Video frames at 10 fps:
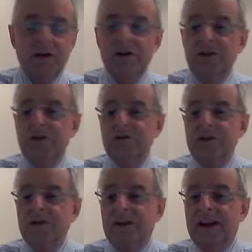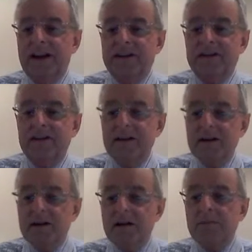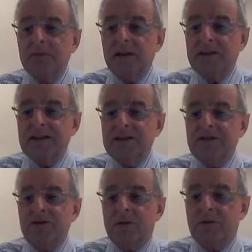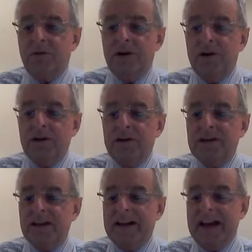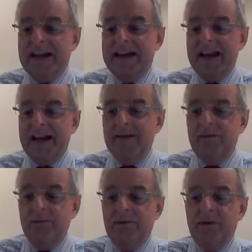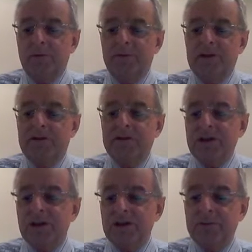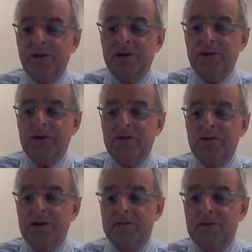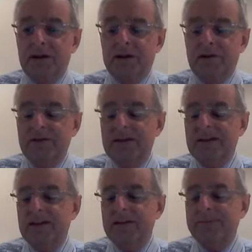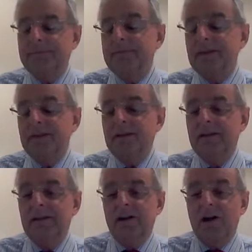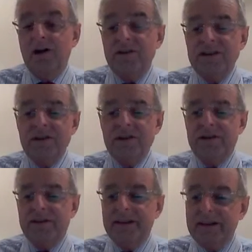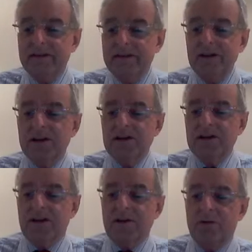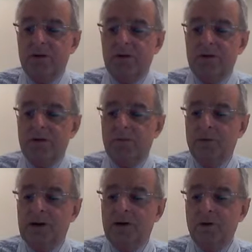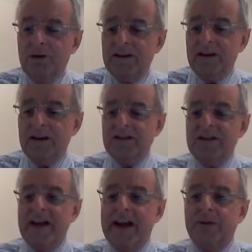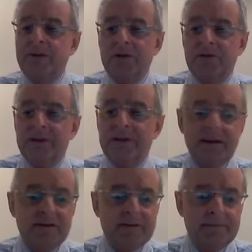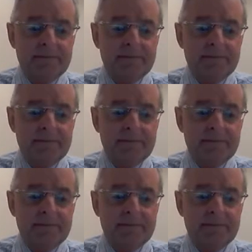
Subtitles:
Euro CAD. This has dropped quite nicely. Again, got a bit of a turn up on the euro, on the RSI there. So we're calling that as an out on that.